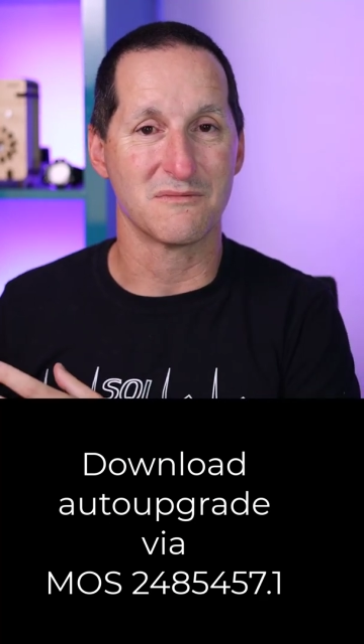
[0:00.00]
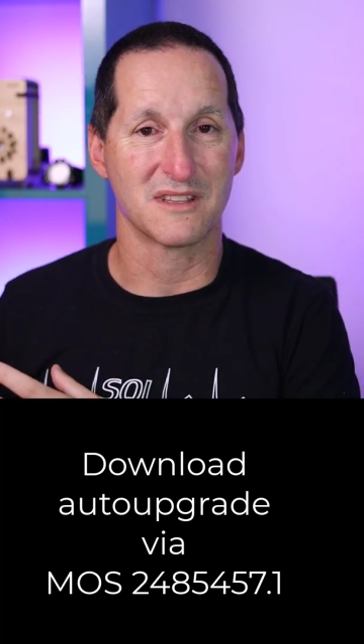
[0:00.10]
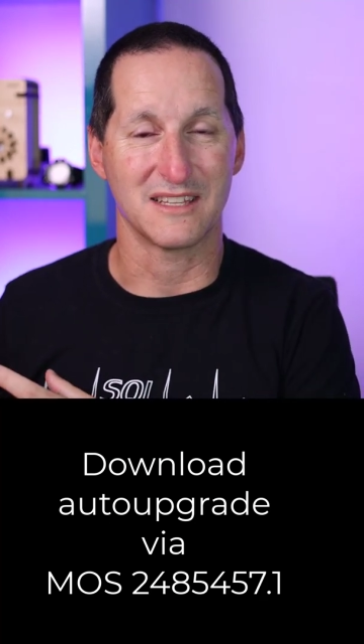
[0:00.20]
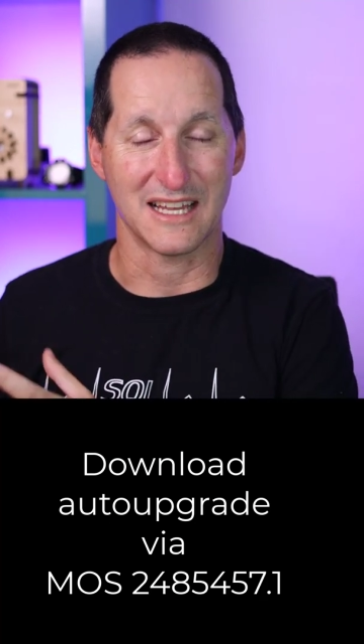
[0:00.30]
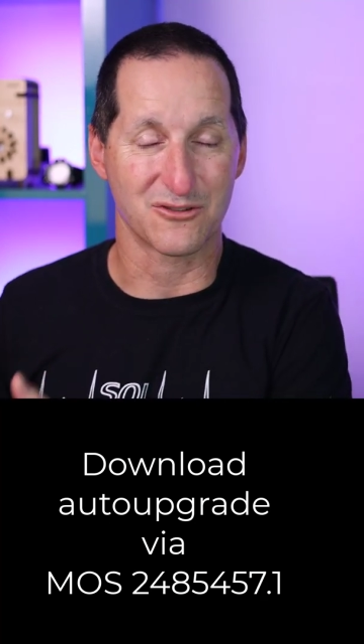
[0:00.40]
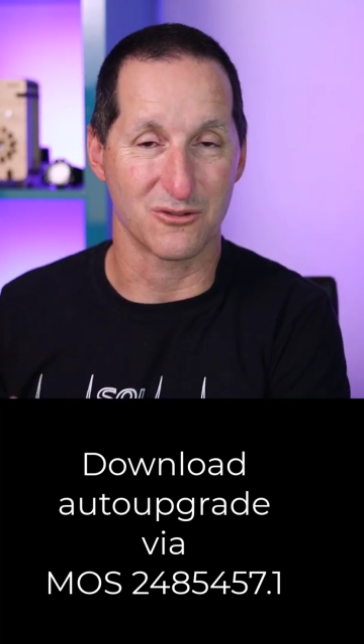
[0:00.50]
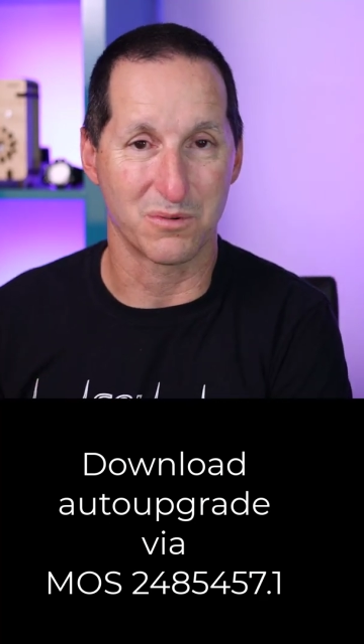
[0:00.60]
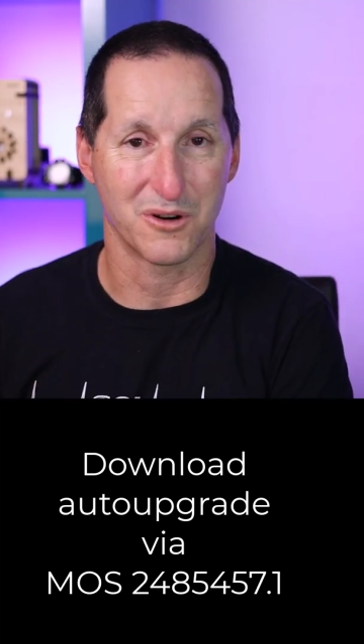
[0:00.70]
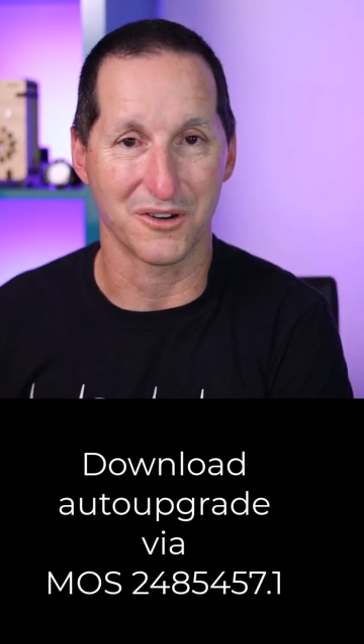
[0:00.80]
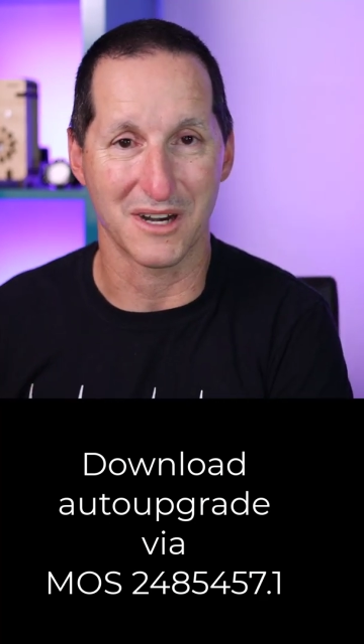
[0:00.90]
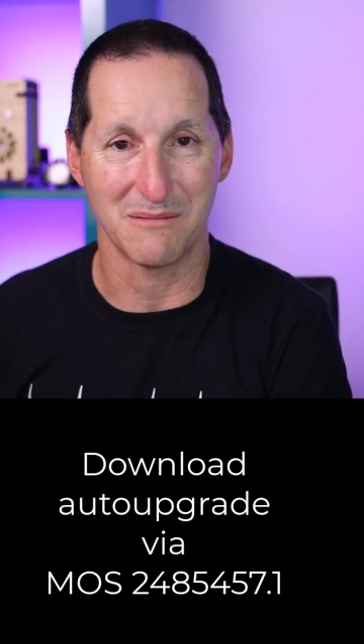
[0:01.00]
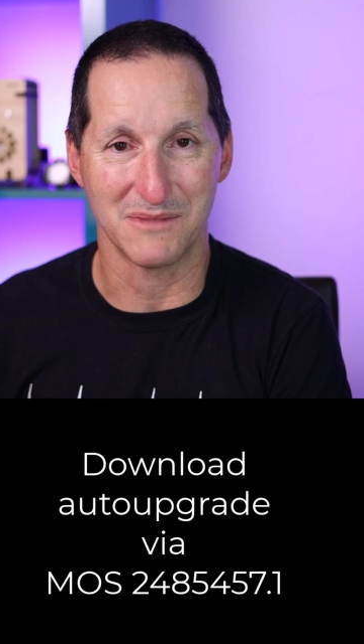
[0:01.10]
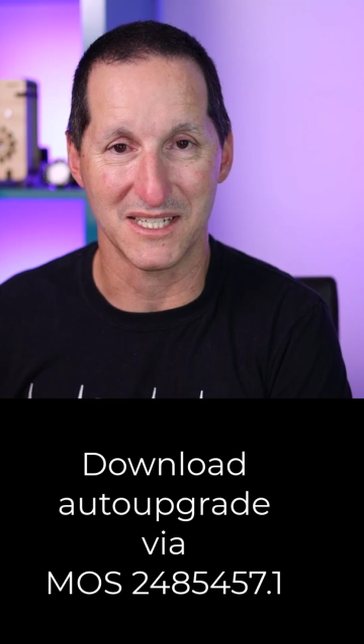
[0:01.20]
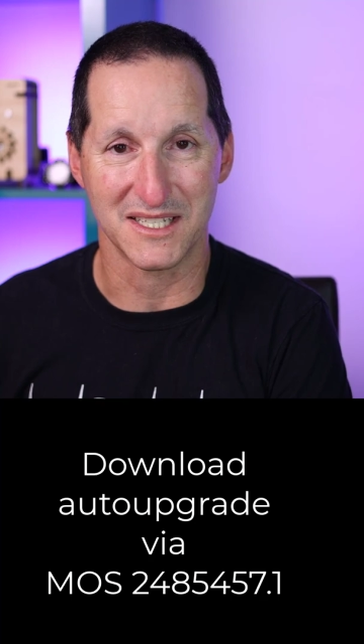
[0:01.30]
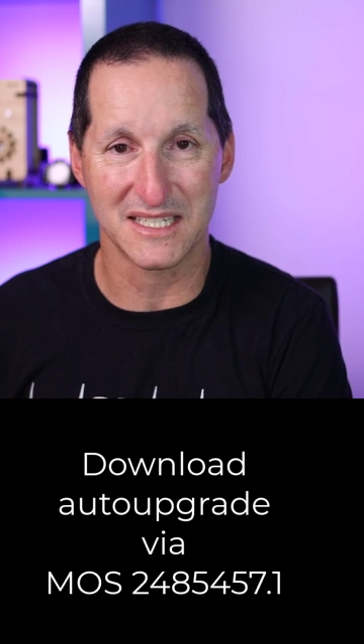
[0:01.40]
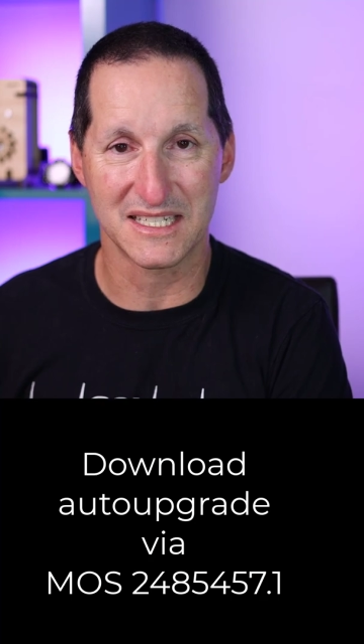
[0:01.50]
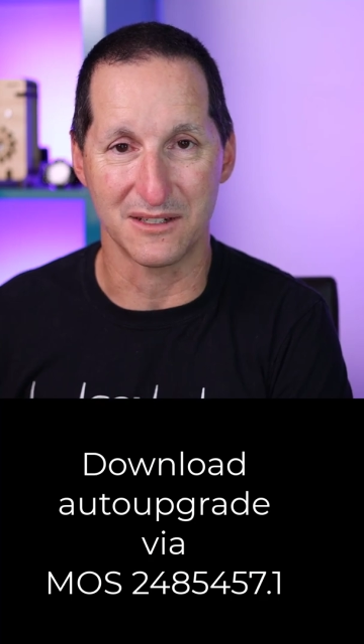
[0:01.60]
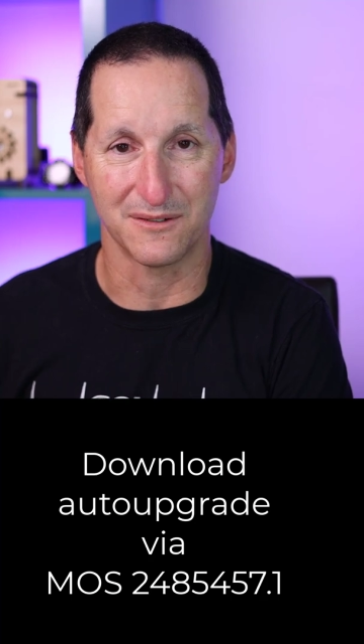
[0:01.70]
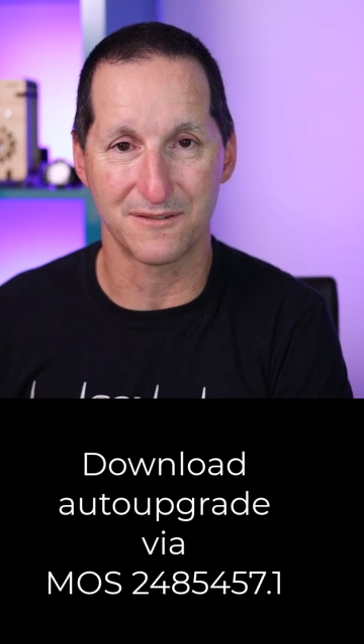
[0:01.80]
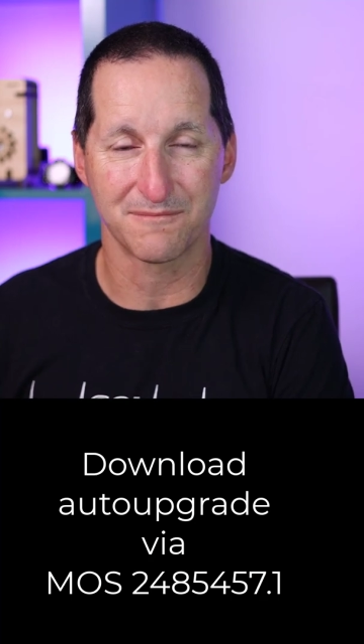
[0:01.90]
the actual program
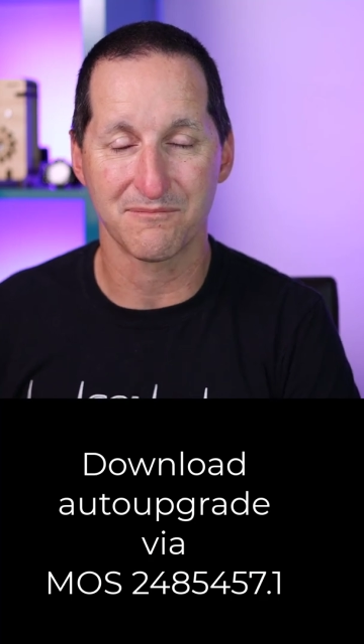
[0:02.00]
itself.